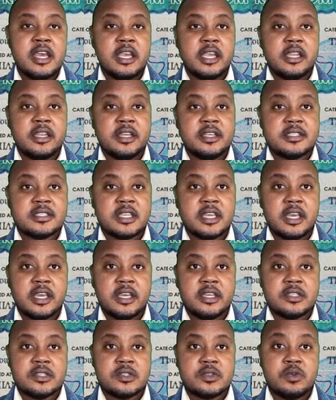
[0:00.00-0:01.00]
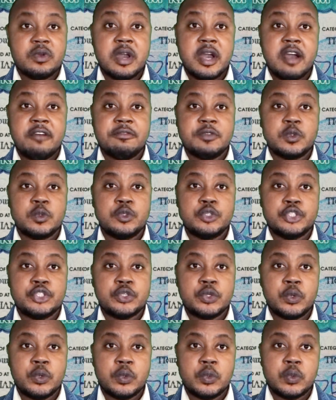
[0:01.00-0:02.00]
In this case, you have to
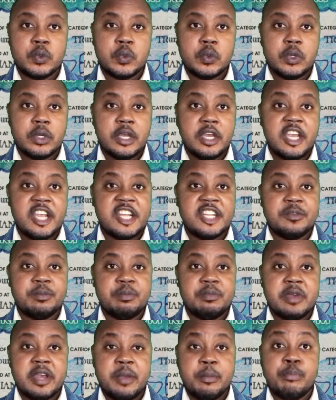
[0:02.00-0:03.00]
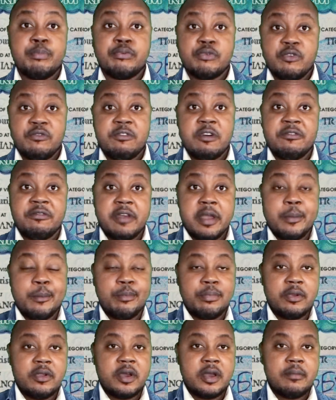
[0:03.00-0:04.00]
show a proof of
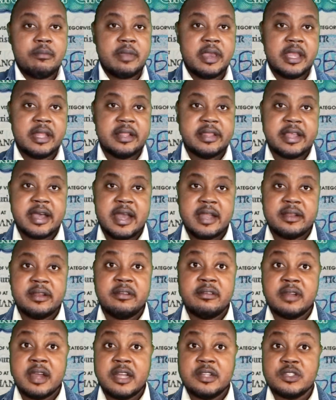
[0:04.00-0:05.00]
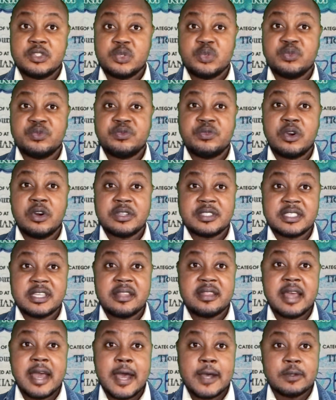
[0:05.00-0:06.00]
employment that grants you
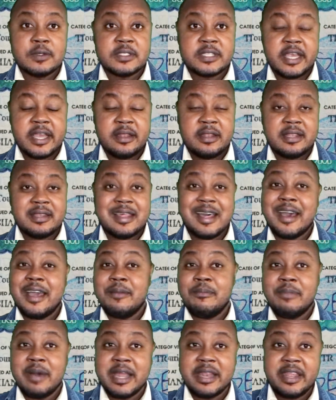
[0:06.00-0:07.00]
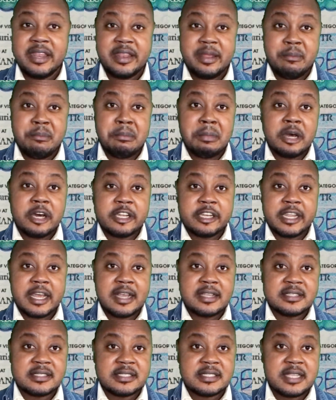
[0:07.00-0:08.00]
40,000 Thai baht in a month
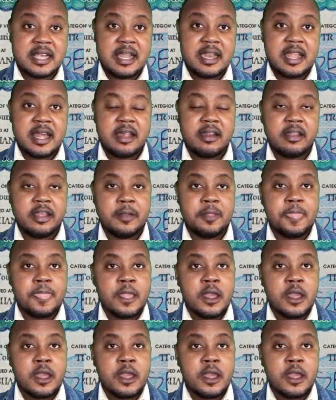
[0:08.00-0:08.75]
as salary.